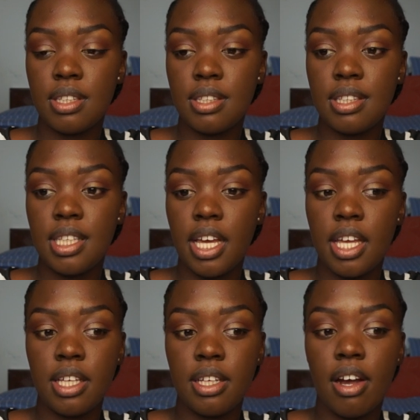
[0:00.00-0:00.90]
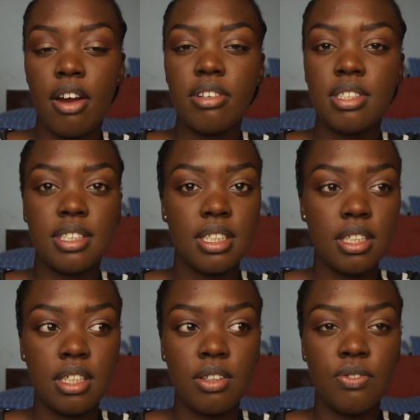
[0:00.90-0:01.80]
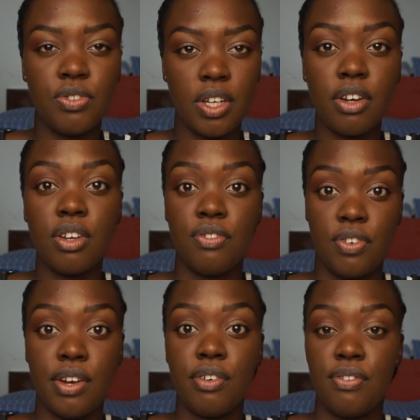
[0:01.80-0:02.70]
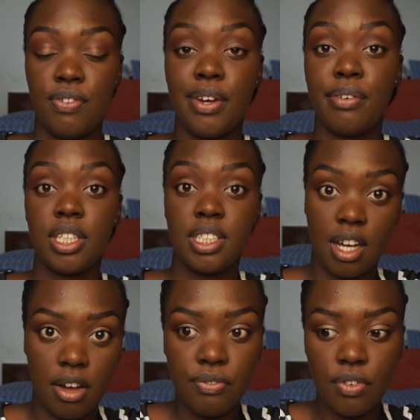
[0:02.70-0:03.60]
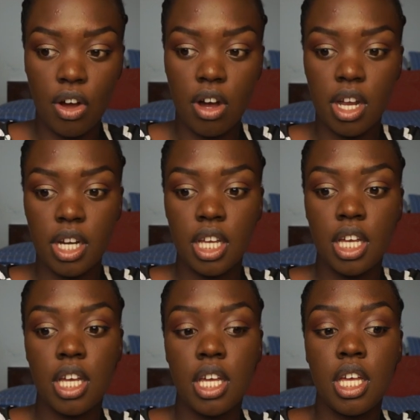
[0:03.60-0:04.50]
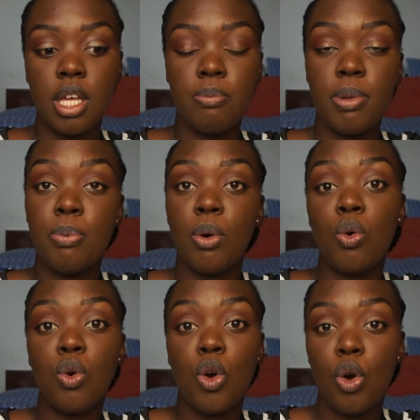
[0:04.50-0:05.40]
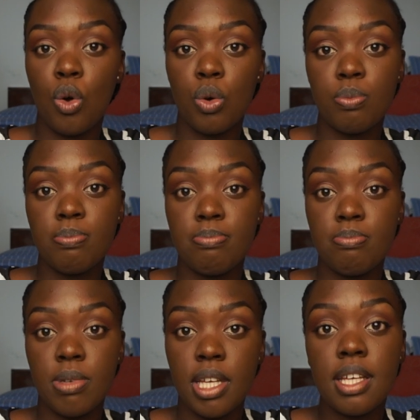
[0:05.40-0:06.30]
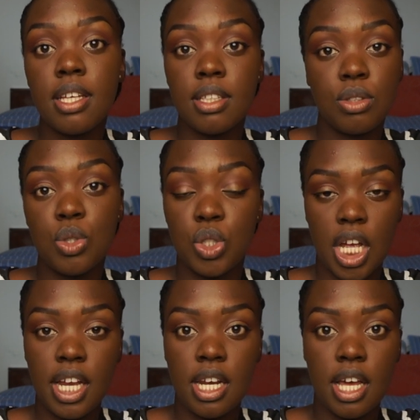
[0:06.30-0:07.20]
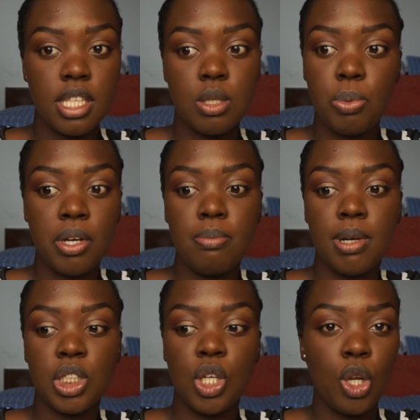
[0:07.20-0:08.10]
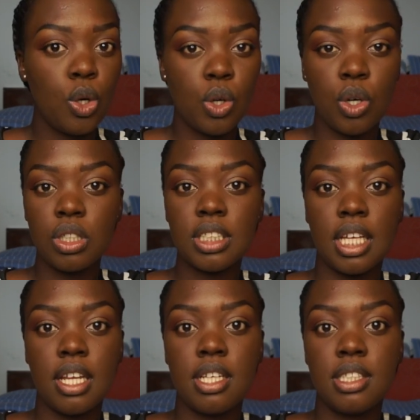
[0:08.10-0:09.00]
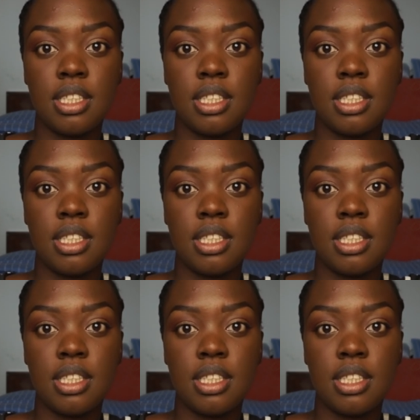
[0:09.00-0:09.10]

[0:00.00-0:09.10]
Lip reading: they are still very, very, very tough on people who go to China. It's pretty much locals and